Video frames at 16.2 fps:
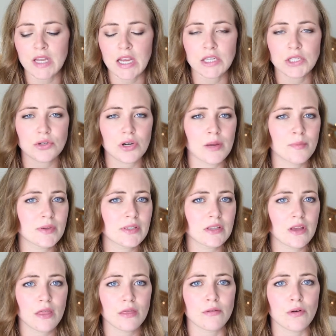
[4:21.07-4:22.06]
day trips,
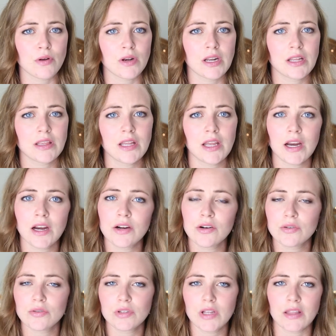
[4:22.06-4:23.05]
thrown it in there,